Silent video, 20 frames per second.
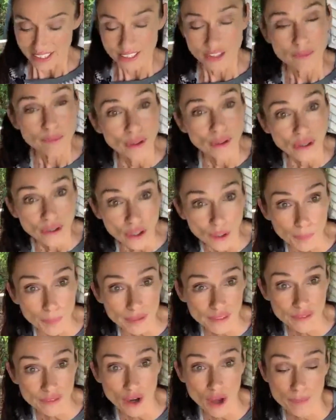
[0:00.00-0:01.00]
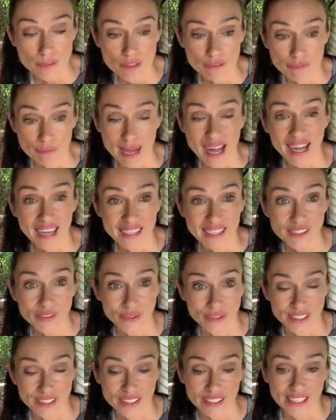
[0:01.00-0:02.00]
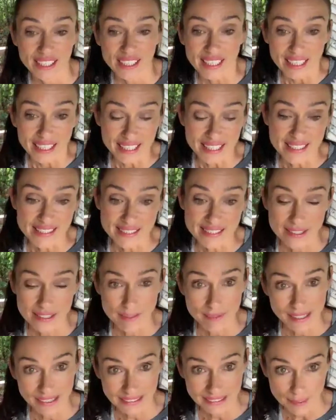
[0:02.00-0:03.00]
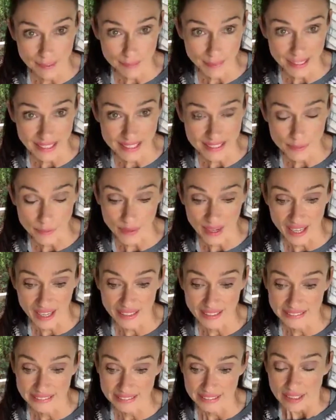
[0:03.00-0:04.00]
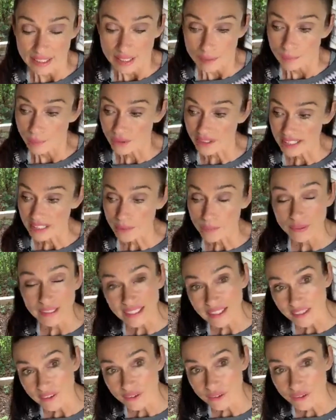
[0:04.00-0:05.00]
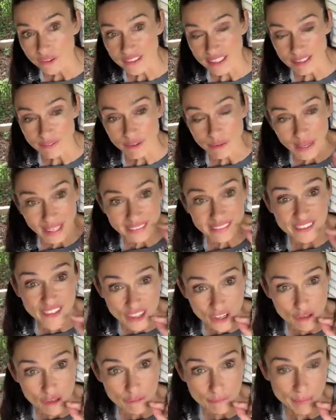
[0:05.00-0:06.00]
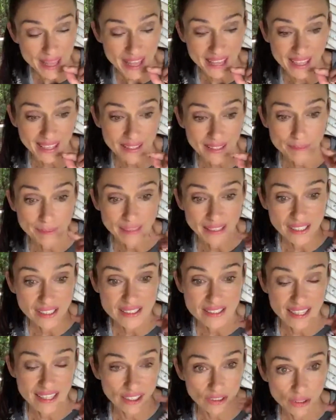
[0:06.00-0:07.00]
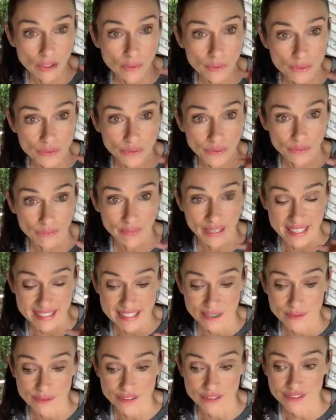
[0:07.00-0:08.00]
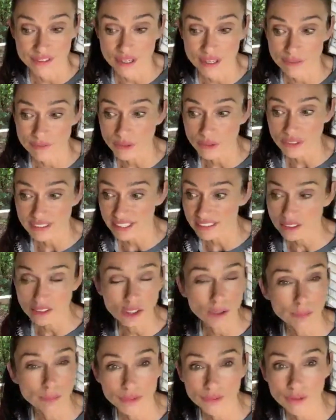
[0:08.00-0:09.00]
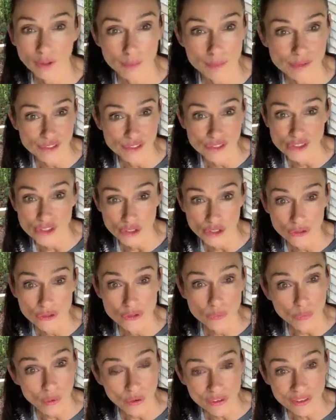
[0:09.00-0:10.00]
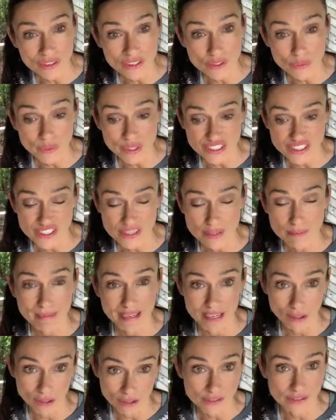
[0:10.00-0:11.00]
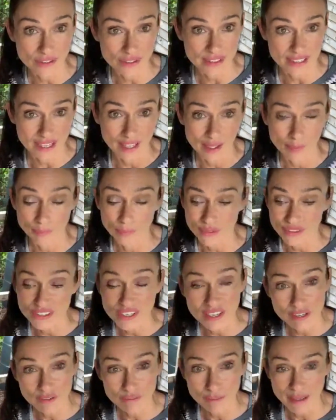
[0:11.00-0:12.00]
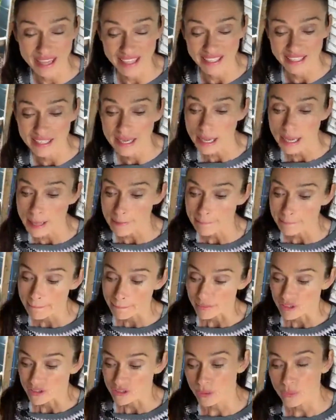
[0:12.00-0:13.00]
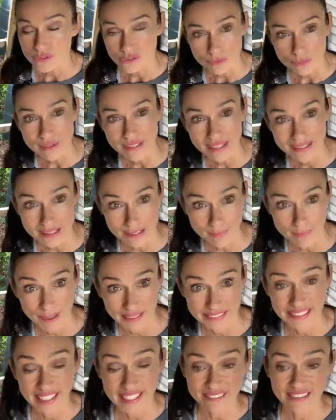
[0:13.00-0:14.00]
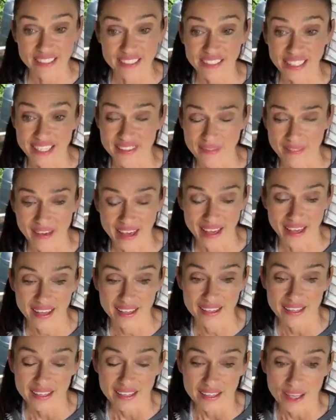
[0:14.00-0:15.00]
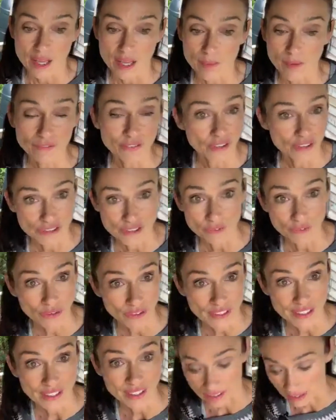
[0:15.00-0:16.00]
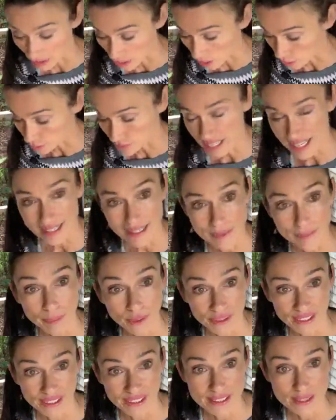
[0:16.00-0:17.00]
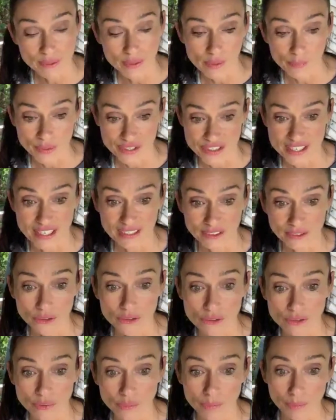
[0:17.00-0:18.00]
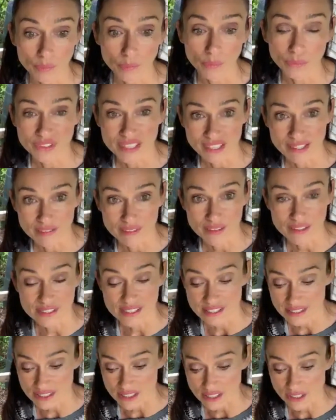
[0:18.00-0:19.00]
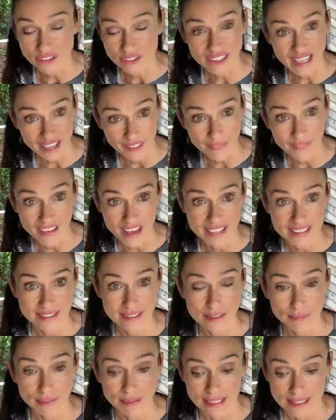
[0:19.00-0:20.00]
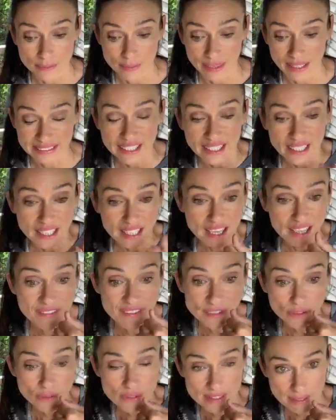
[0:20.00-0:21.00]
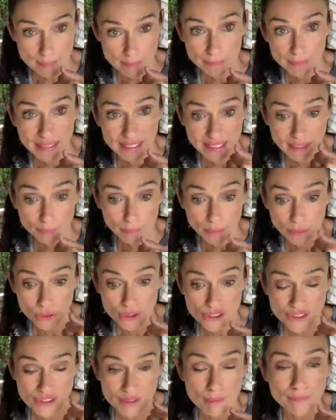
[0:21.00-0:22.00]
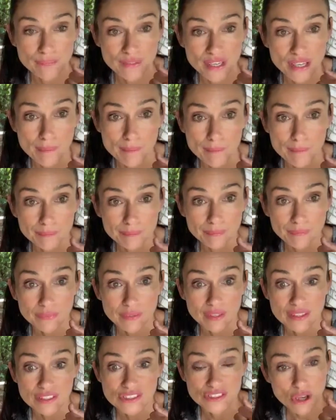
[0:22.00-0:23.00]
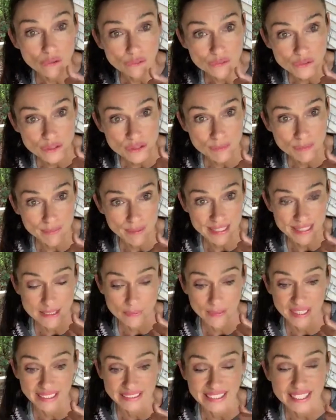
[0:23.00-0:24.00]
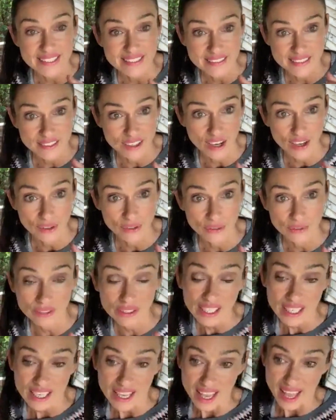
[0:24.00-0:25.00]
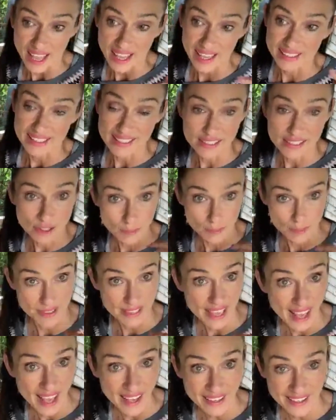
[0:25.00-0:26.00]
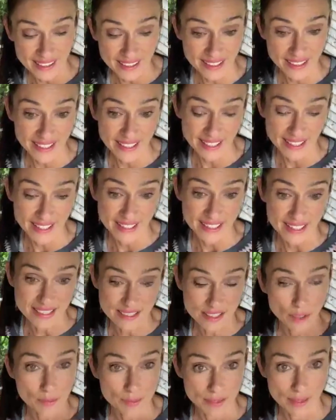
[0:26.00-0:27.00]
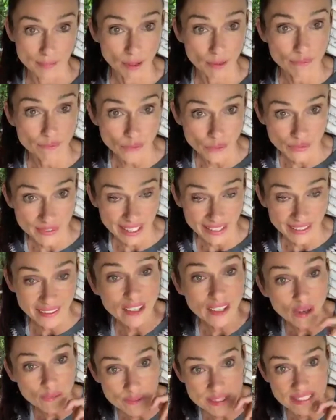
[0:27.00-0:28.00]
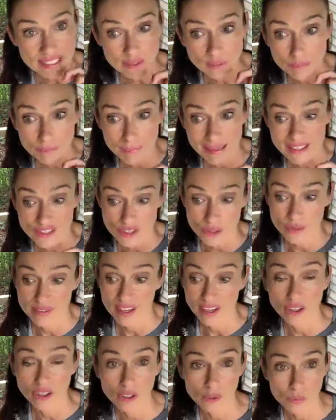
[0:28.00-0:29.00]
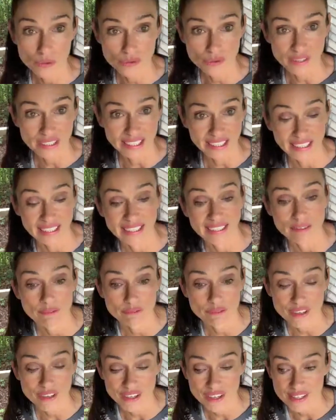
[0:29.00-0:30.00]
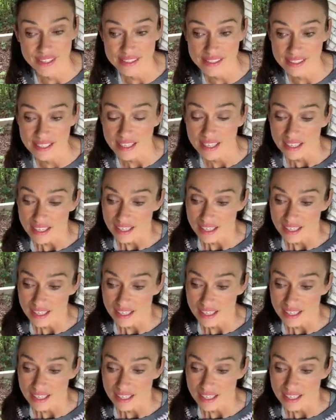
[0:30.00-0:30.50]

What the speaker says: You can put a couple of drops of pine oil into the melted beeswax, but equally you could, if you had nerve pain, because that hole was going right down to the nerve, you could add a couple of of St. John's wort, which is meant also to help with nerve pain. So you want something antibacterial in there, and of course you've got your clove type oil as well, which in our country would be Woodhaven's, so you could add that to the beeswax, and then you simply push the softened beeswax into the hole, and it stops the air getting in, it stops any more food getting in. Obviously you would make sure that hole was really clean first.